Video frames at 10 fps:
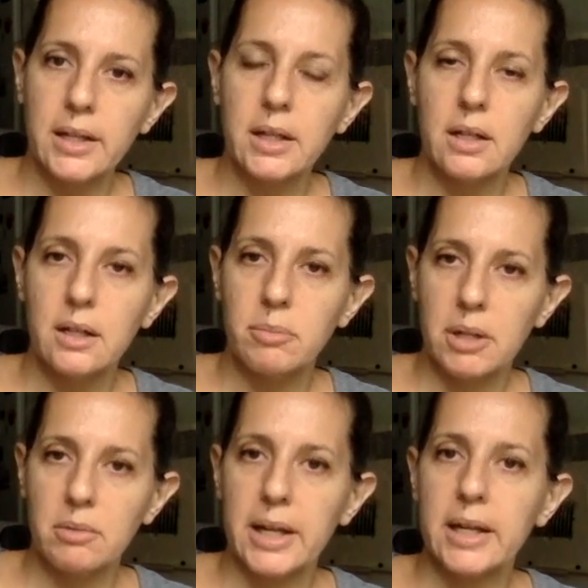here, but I'm
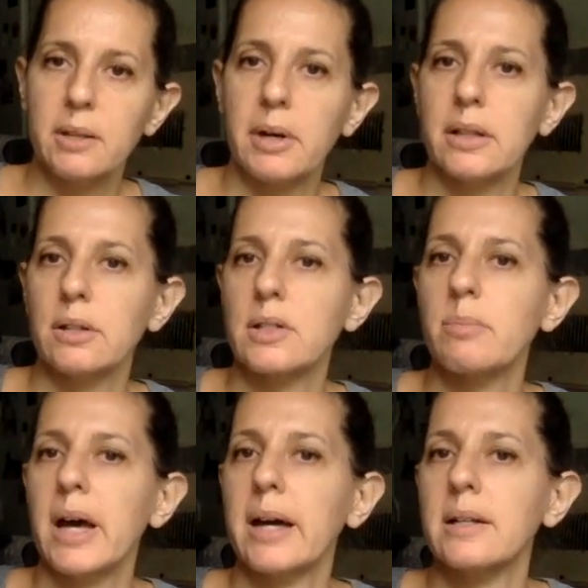liking the way it looks
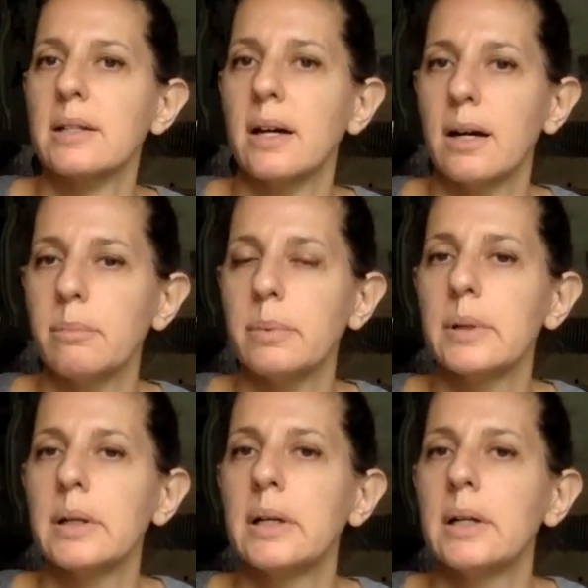packed up.
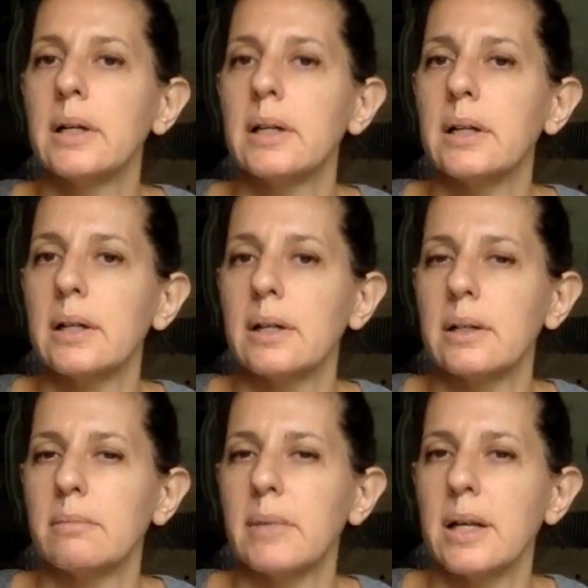
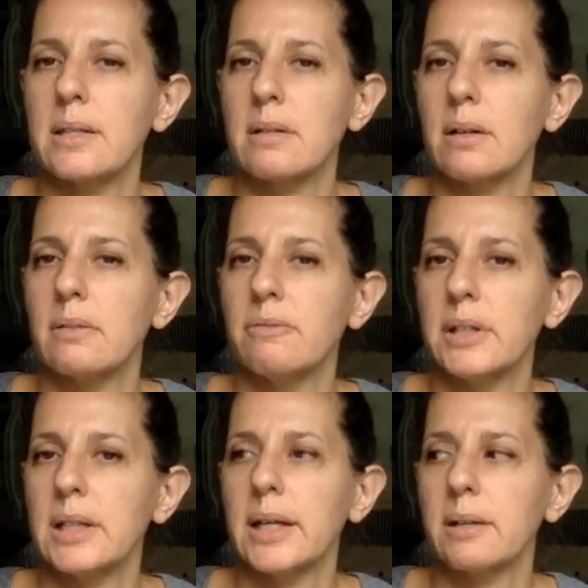Um, and so I feel
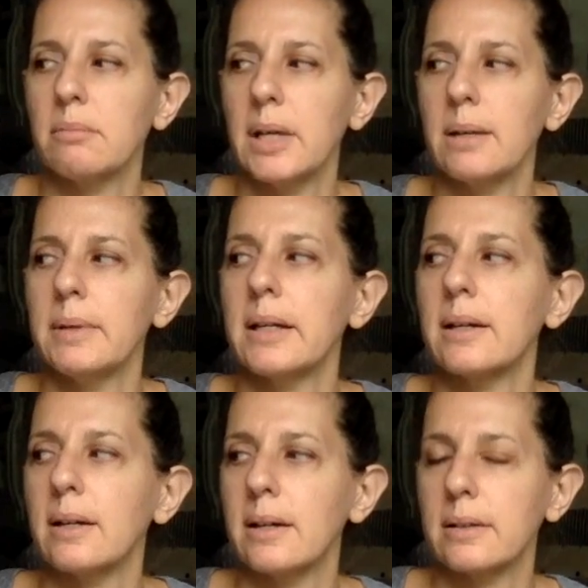like maybe
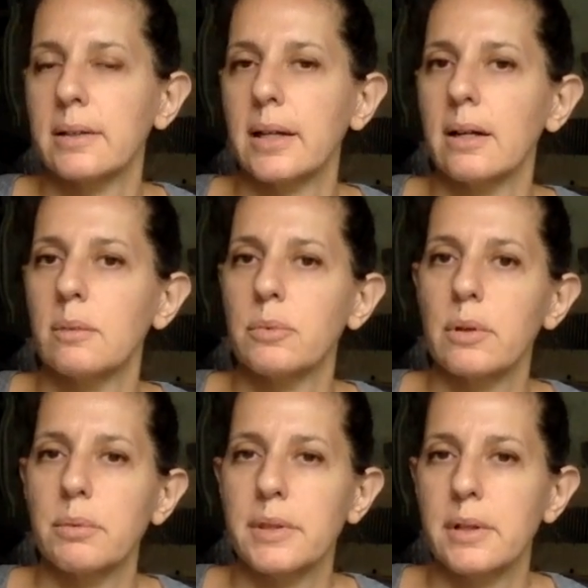I, I, could get on board
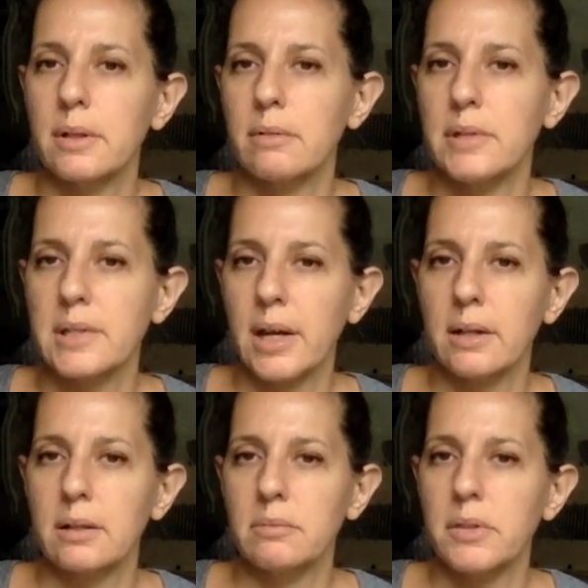with the
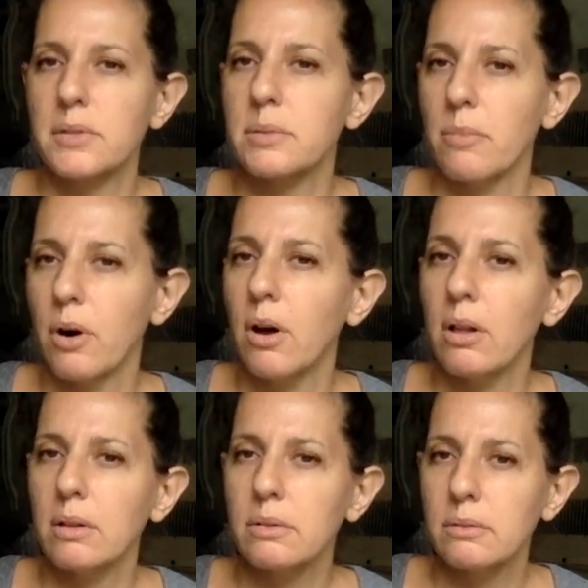recycled, with the
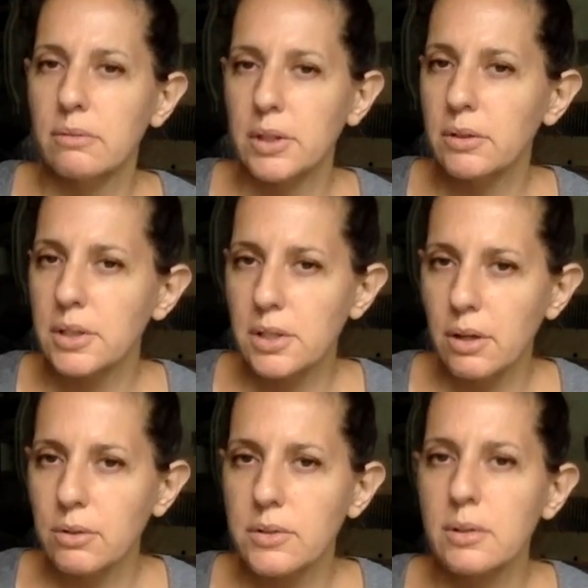small Vera
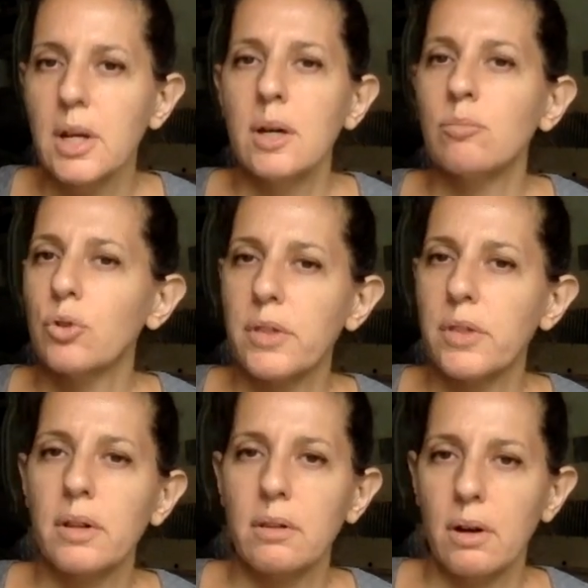totes more than
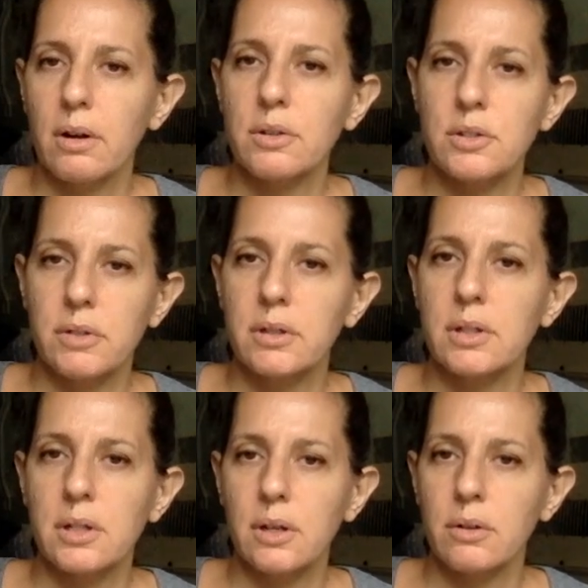the large Vera
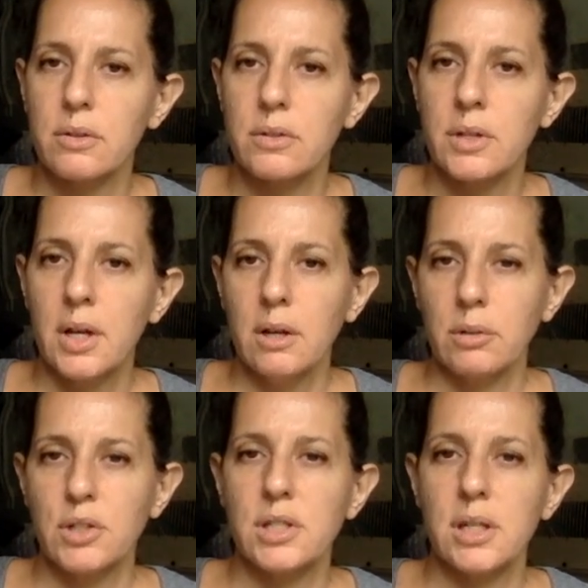totes,
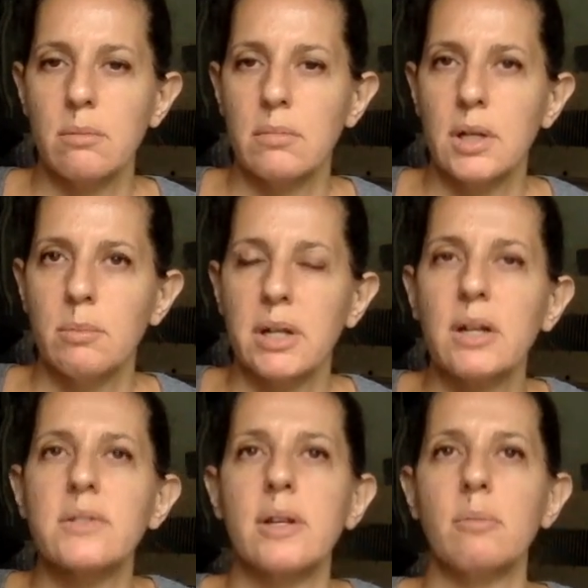which seem,
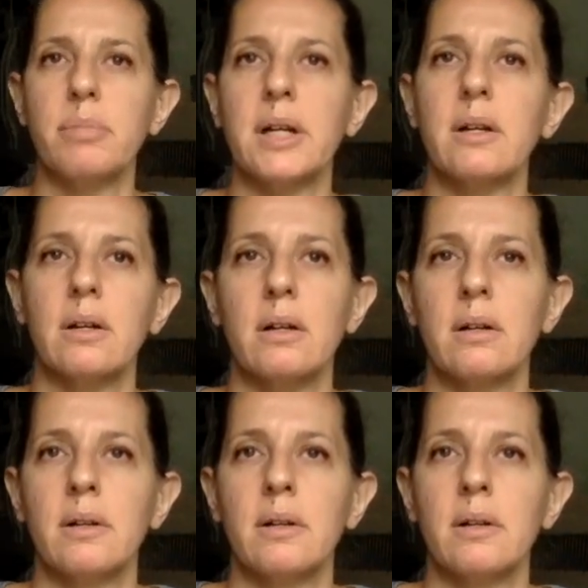because they're bigger,